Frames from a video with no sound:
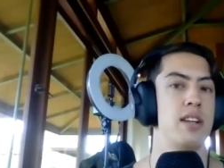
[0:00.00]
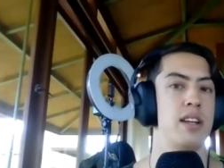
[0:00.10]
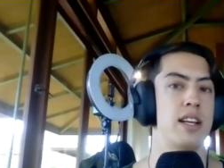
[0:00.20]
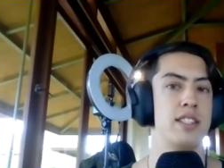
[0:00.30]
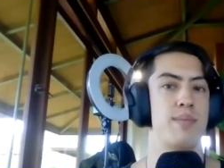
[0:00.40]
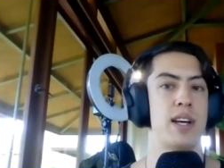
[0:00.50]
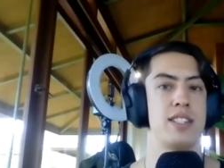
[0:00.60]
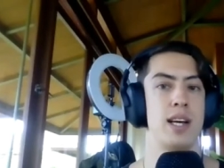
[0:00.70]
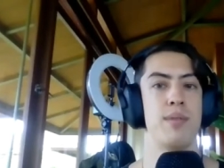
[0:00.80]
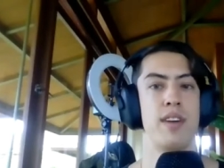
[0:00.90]
is the best
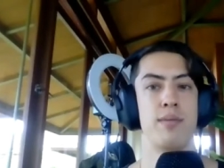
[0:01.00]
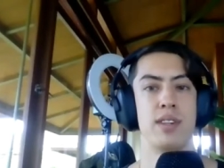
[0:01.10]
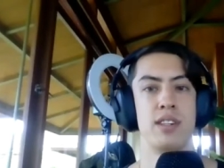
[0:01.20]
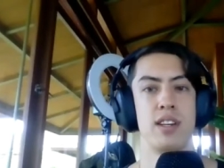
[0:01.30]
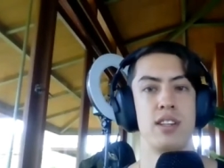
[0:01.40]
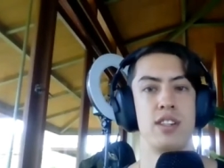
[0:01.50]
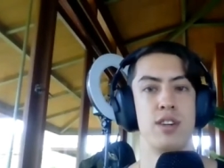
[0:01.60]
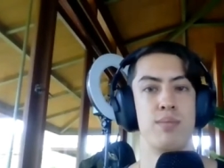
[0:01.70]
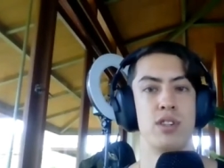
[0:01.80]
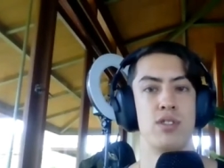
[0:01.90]
type of image
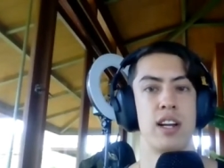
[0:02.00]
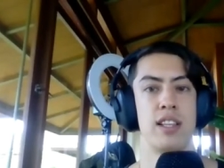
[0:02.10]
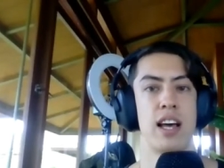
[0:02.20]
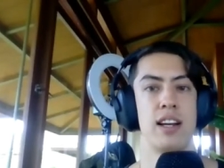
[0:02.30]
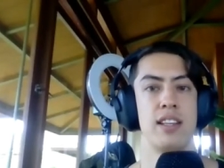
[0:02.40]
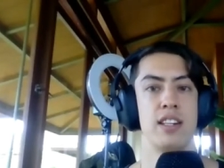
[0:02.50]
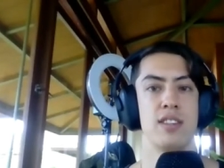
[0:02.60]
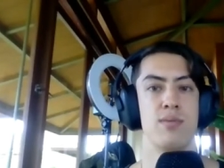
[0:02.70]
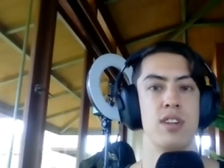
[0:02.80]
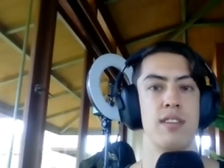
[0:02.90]
to portray that, I think is
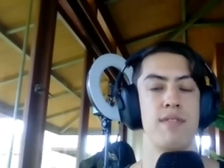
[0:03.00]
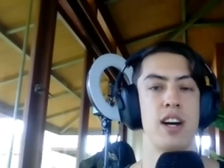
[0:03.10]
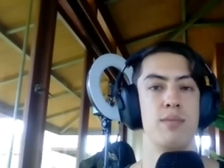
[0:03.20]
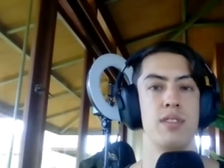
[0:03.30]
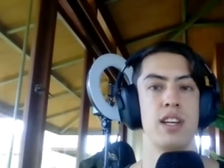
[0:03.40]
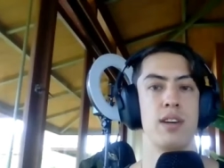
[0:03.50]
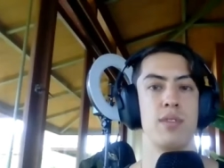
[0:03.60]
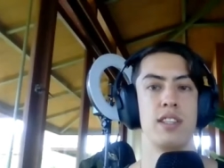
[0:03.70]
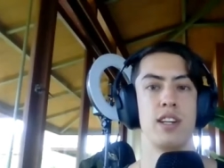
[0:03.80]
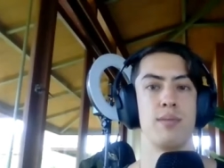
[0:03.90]
a really valuable thing. What
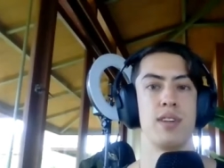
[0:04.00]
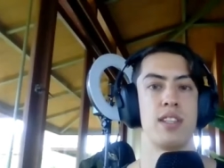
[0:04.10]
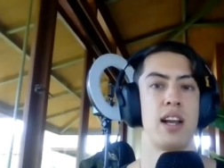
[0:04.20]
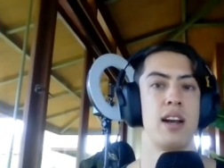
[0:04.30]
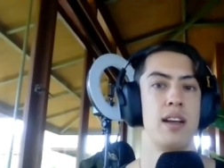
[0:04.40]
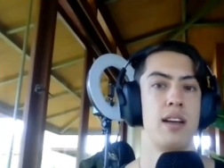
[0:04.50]
do you think about that?